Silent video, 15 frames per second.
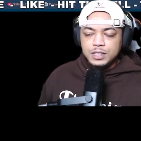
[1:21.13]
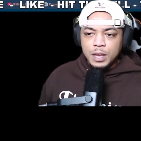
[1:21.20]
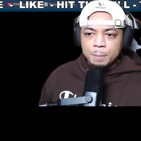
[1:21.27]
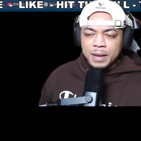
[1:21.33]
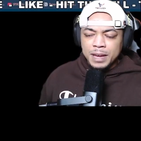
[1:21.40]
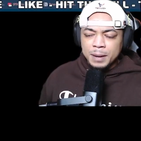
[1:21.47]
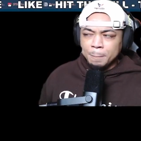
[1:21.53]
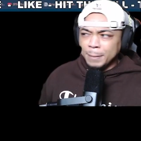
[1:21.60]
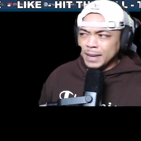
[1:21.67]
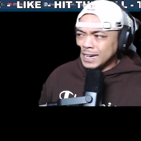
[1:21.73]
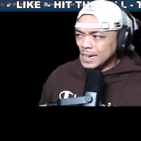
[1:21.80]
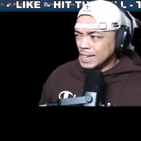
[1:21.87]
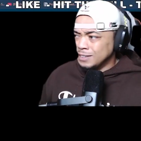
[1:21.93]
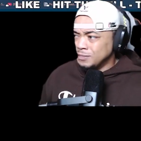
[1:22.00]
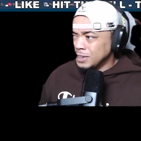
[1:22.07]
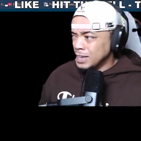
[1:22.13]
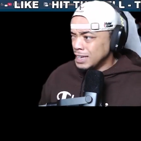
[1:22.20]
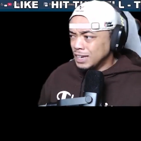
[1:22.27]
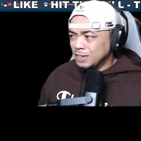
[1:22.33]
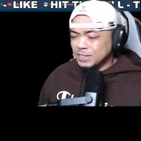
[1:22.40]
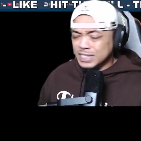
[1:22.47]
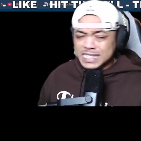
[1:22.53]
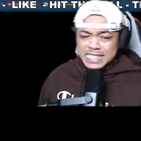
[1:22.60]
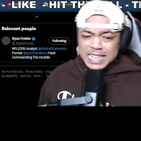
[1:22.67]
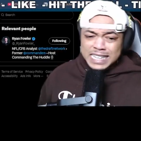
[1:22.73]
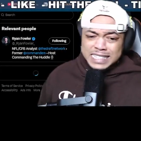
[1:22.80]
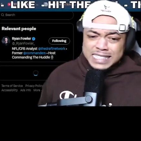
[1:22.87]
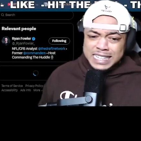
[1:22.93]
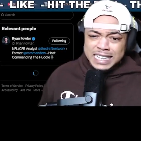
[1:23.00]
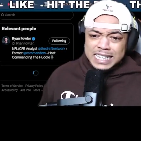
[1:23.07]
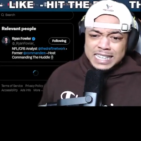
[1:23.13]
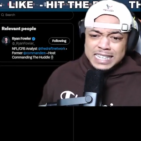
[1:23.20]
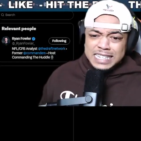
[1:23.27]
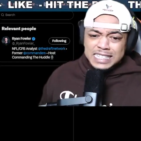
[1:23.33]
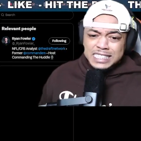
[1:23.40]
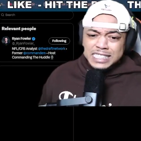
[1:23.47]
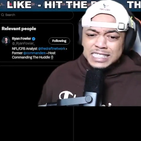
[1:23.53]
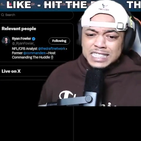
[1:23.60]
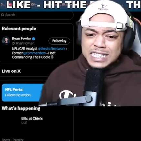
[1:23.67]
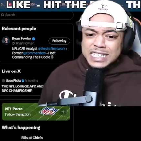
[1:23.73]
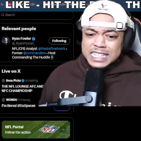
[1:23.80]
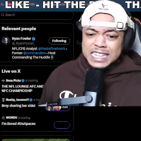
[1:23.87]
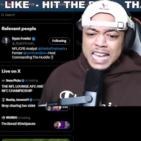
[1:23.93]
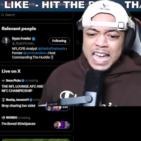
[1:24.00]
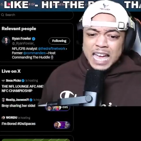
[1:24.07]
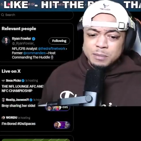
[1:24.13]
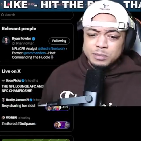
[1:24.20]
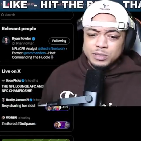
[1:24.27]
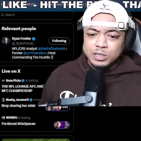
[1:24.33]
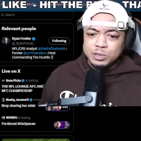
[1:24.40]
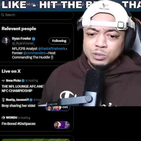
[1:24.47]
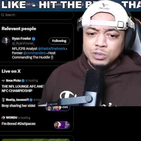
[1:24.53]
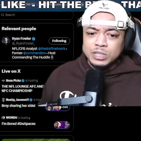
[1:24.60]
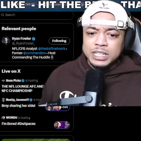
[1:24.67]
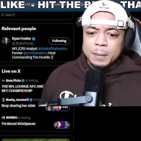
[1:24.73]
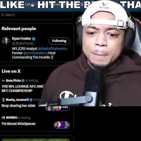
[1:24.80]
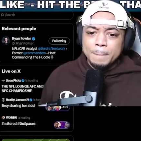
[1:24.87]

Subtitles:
About a minute of LaJohntay just getting absolutely